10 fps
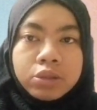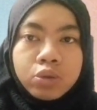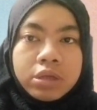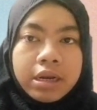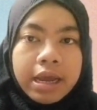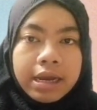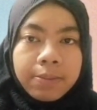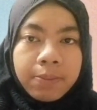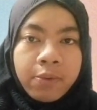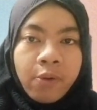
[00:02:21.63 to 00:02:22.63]
student
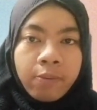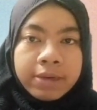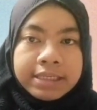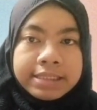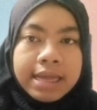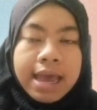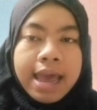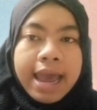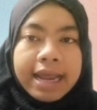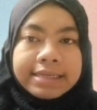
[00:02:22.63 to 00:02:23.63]
academic performance,
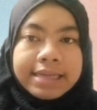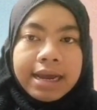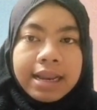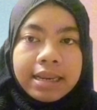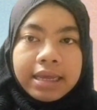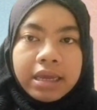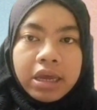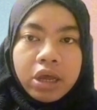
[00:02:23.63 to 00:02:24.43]
and secondly,